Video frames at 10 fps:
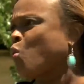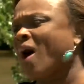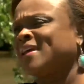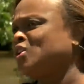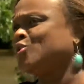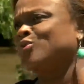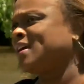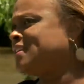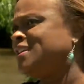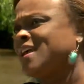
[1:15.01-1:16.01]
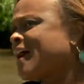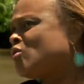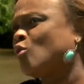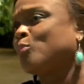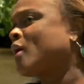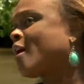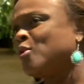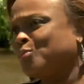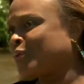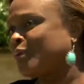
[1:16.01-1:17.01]
white, green, yellow, or
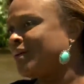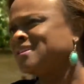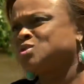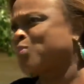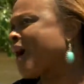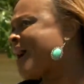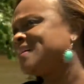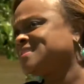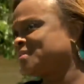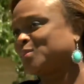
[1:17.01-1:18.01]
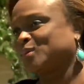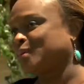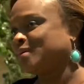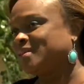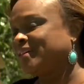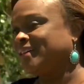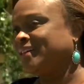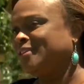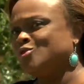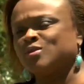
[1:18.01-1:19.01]
purple. It's possible.
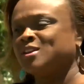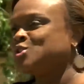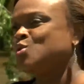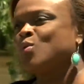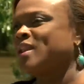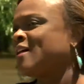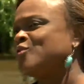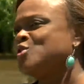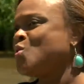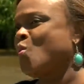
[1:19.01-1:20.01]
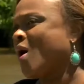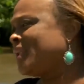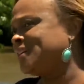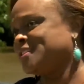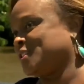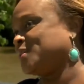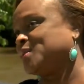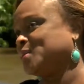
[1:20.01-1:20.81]
You can do whatever you want to do.